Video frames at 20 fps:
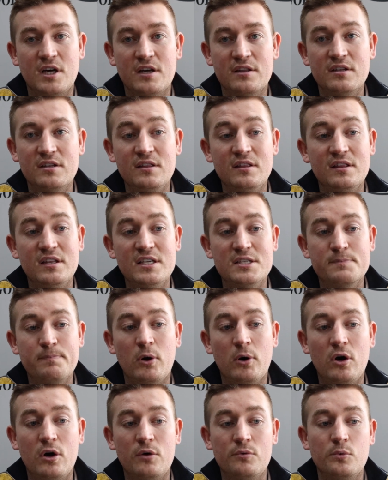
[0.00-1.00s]
I think this
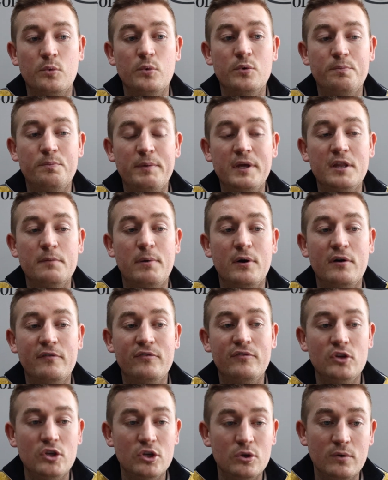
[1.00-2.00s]
putter would be the putter
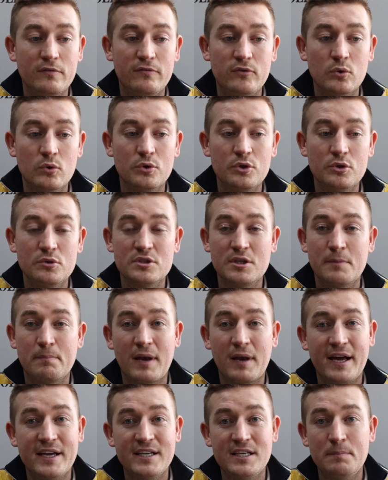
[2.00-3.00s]
for you if you're using a
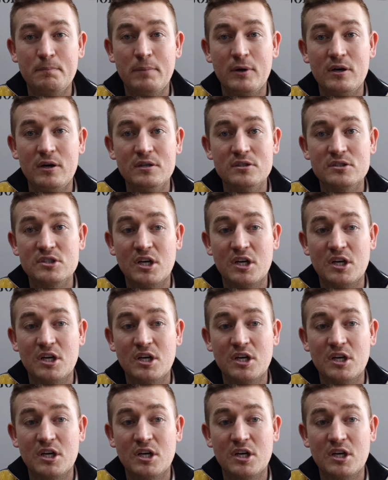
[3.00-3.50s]
bladed putter.